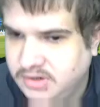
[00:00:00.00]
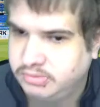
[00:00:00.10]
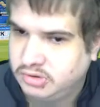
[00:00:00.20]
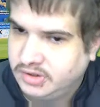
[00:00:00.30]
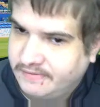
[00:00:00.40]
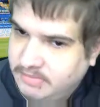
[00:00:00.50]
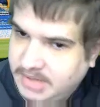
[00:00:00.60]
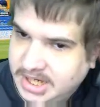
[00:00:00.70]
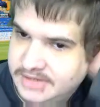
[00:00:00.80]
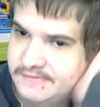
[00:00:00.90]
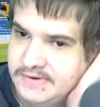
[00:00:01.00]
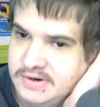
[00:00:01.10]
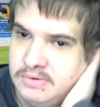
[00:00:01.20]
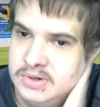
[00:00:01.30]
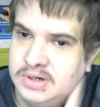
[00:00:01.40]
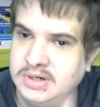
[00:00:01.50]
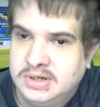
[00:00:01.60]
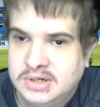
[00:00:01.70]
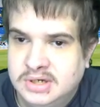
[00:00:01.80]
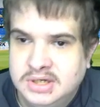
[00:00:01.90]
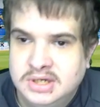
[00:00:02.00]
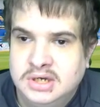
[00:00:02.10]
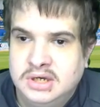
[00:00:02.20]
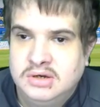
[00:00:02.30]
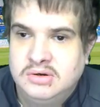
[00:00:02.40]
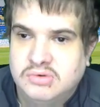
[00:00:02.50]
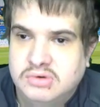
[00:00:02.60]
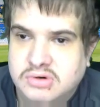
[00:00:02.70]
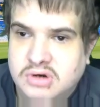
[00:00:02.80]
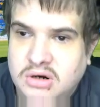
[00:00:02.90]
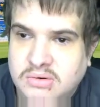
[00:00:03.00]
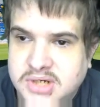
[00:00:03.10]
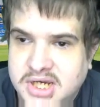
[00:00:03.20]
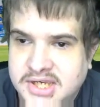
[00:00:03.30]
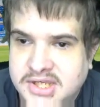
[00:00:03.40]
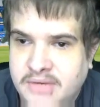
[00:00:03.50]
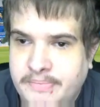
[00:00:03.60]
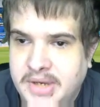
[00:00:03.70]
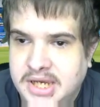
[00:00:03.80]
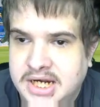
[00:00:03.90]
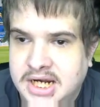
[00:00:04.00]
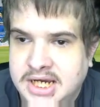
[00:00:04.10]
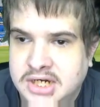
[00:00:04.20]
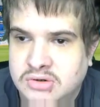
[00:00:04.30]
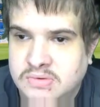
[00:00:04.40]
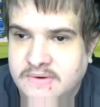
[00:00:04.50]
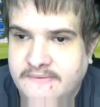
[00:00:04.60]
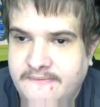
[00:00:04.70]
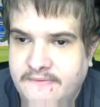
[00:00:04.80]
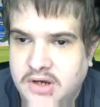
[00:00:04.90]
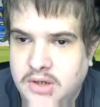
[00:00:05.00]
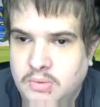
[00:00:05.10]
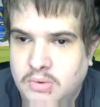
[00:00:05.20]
points for Mansfield. Colchester beating Lake Norian 3